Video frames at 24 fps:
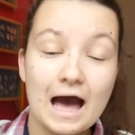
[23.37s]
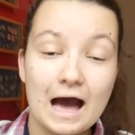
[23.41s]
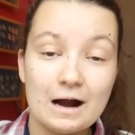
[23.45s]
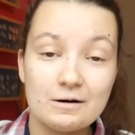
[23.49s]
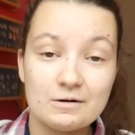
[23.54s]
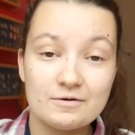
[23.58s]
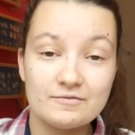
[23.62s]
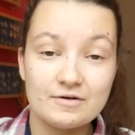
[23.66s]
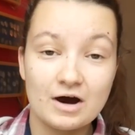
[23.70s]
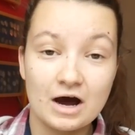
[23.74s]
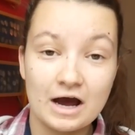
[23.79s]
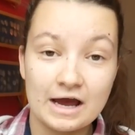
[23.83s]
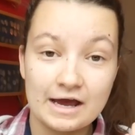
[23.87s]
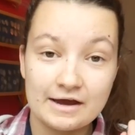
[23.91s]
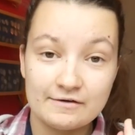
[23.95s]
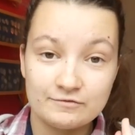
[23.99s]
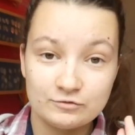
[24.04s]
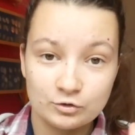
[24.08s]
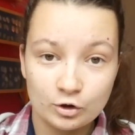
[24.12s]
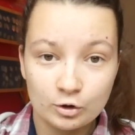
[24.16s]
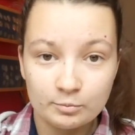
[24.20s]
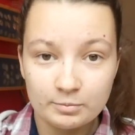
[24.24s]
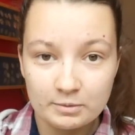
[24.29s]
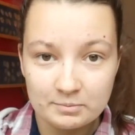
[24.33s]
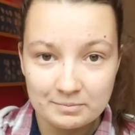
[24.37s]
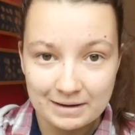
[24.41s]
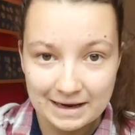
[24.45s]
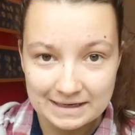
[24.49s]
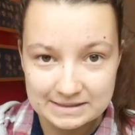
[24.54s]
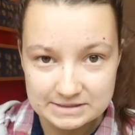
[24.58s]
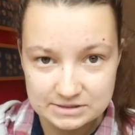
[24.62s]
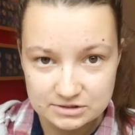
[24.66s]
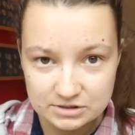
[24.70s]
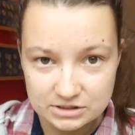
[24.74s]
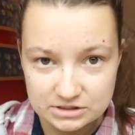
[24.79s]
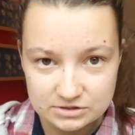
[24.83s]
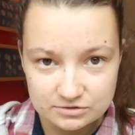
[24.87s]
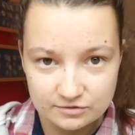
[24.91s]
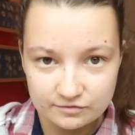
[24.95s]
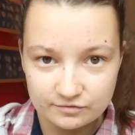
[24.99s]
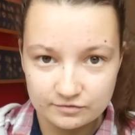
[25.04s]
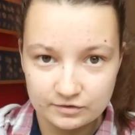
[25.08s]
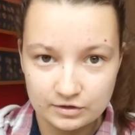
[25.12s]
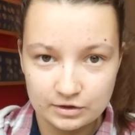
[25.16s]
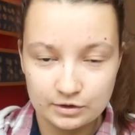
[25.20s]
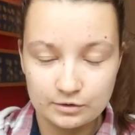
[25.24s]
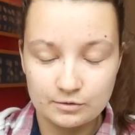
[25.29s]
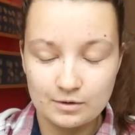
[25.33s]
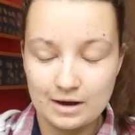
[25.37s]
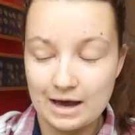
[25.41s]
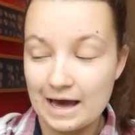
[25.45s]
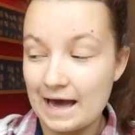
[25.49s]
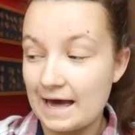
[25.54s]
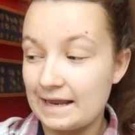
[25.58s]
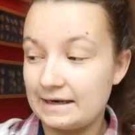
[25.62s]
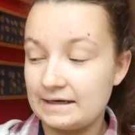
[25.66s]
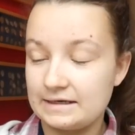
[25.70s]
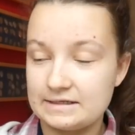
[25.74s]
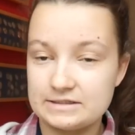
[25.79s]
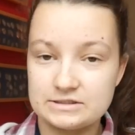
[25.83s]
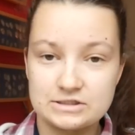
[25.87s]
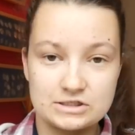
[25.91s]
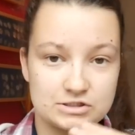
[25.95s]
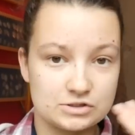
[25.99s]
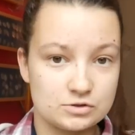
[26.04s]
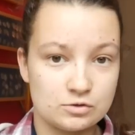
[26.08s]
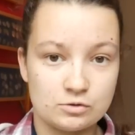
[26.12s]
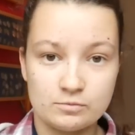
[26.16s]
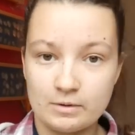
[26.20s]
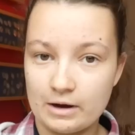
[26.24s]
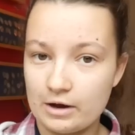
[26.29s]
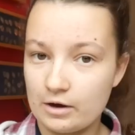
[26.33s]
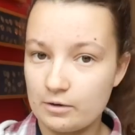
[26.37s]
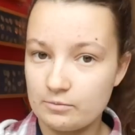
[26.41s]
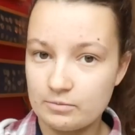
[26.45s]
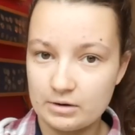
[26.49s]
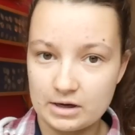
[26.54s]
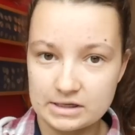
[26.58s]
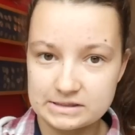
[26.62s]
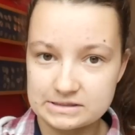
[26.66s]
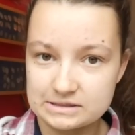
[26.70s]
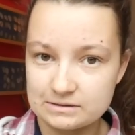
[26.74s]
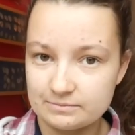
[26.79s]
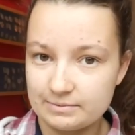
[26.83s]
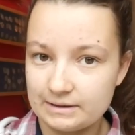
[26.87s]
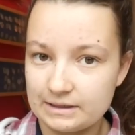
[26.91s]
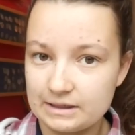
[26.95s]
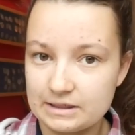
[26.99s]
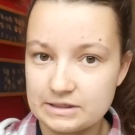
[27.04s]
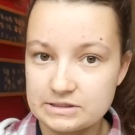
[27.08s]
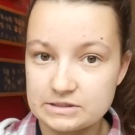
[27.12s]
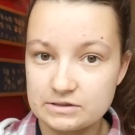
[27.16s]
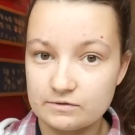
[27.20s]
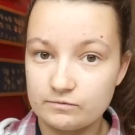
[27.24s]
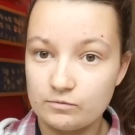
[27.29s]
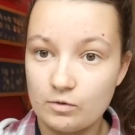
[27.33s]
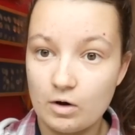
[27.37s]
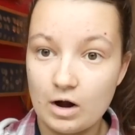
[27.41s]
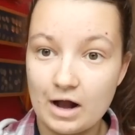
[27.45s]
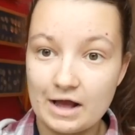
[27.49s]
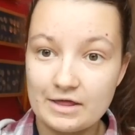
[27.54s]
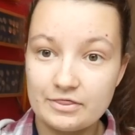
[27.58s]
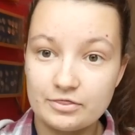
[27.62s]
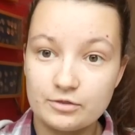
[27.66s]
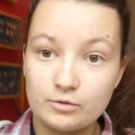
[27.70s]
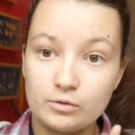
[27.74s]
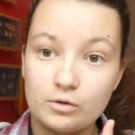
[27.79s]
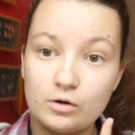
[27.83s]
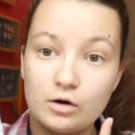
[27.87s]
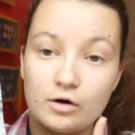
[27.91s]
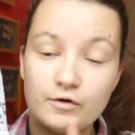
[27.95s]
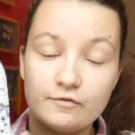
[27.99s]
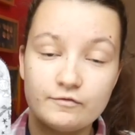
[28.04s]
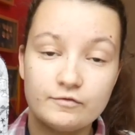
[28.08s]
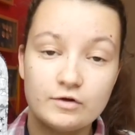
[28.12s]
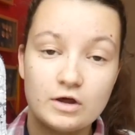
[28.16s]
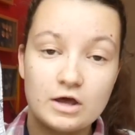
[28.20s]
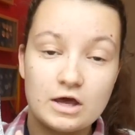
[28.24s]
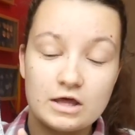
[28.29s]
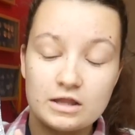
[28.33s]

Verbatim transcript: However, I have not been paid to do this review and it's just all my own personal opinions of what I thought of